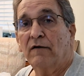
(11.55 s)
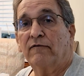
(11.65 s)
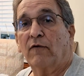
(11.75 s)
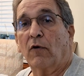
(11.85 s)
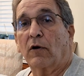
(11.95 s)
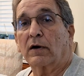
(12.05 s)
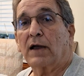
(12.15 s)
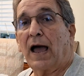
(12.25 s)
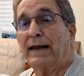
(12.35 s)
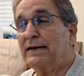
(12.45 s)
for
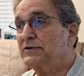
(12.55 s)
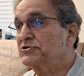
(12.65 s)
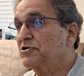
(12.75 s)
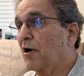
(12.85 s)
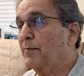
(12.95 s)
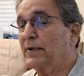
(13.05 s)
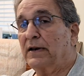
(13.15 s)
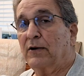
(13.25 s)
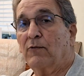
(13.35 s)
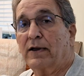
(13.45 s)
guided
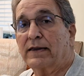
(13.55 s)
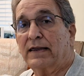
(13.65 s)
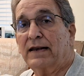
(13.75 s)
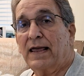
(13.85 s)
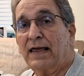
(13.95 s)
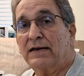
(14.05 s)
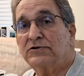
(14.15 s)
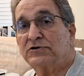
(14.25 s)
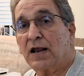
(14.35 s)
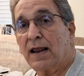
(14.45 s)
sharpening, wicked
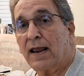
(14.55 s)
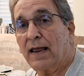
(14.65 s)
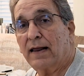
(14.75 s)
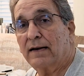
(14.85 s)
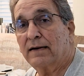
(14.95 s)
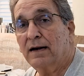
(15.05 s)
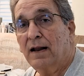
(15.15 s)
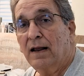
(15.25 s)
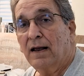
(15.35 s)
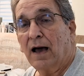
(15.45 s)
edge, and
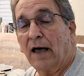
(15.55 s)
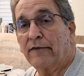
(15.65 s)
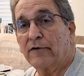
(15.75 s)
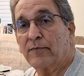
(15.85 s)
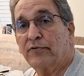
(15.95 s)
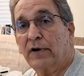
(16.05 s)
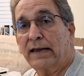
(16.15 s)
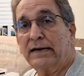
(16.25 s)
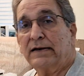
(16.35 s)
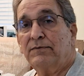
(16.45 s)
other
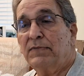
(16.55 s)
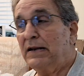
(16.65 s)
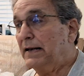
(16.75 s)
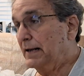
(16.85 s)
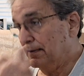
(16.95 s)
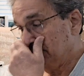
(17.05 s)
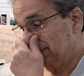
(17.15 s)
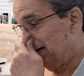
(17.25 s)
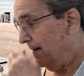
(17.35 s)
plated mediums.